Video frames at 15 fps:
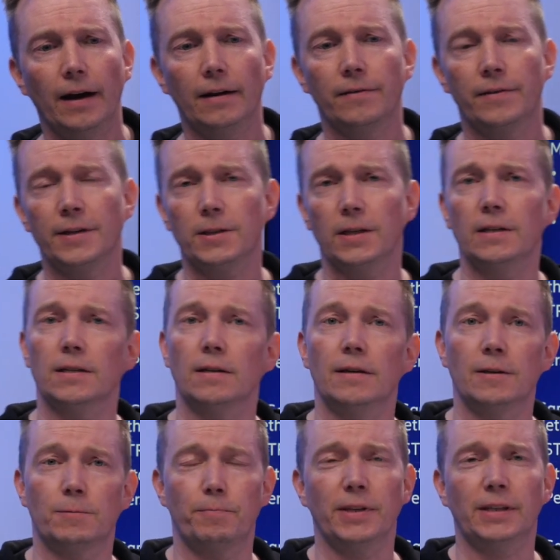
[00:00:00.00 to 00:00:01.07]
This
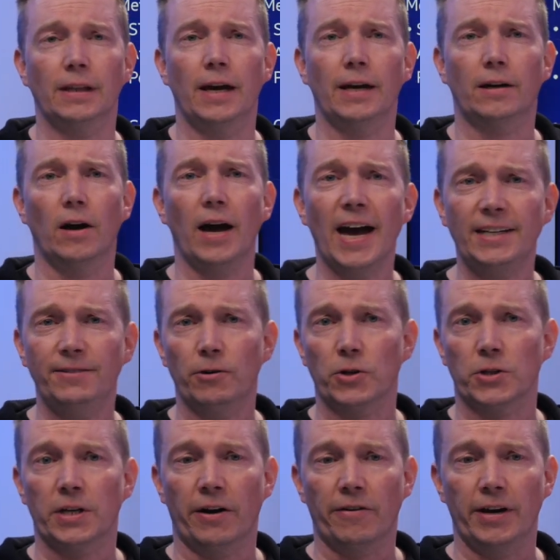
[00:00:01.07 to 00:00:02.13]
is a bit like
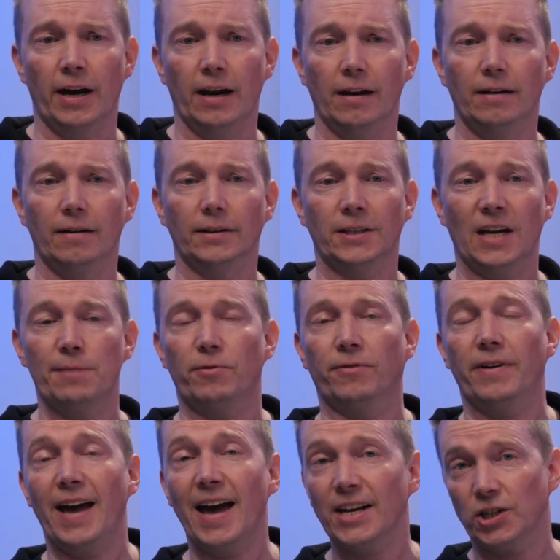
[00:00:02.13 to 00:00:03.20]
adversarial type of
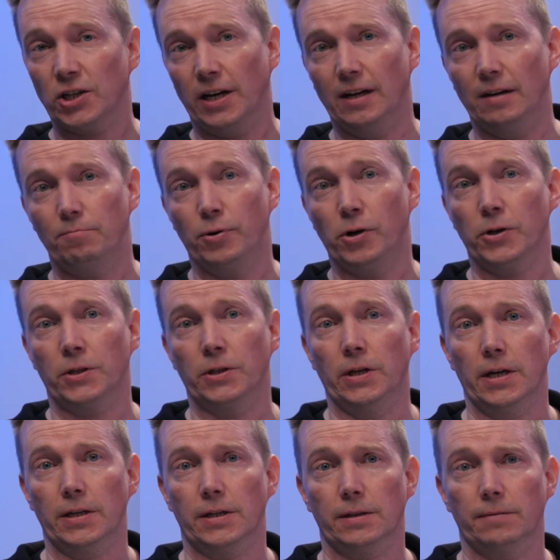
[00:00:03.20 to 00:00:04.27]
agile
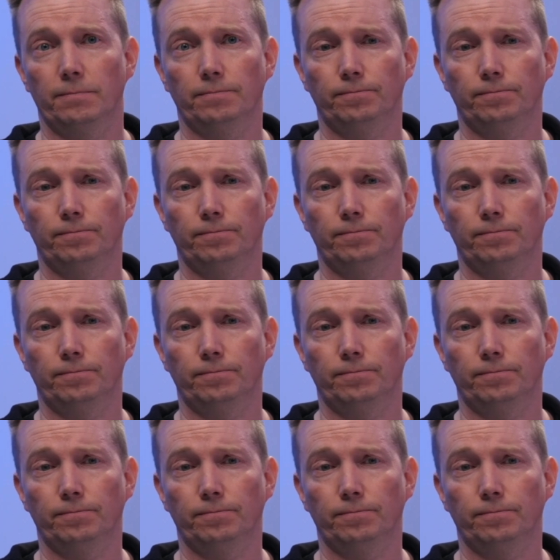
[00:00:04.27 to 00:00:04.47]
personas.